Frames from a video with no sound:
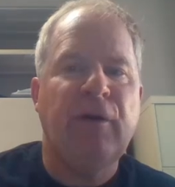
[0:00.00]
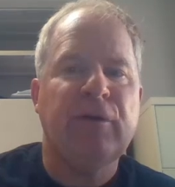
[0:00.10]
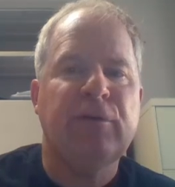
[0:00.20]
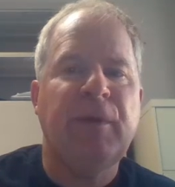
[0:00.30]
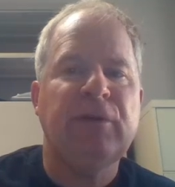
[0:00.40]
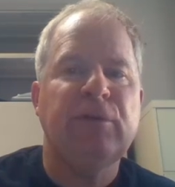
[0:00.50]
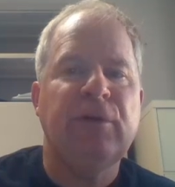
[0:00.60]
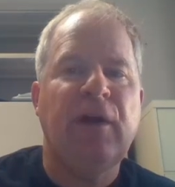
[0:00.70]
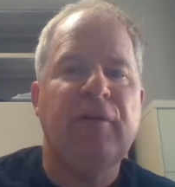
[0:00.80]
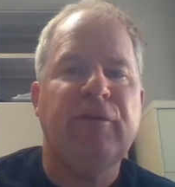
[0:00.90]
here,
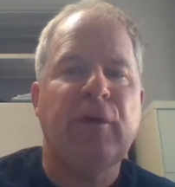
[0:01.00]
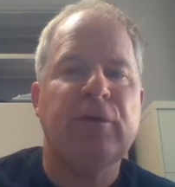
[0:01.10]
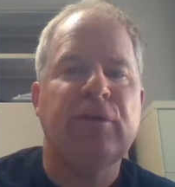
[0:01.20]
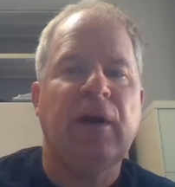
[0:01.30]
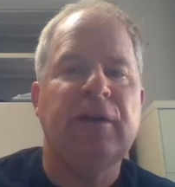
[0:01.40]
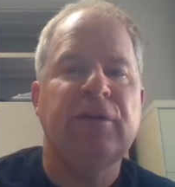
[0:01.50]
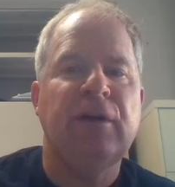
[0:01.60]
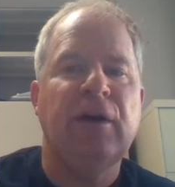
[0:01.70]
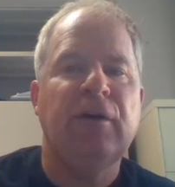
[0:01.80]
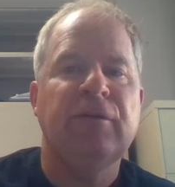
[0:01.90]
especially that first
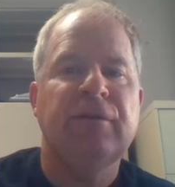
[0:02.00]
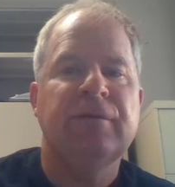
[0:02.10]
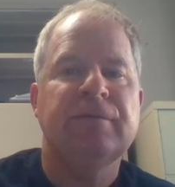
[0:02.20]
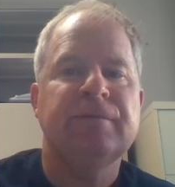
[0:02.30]
idea.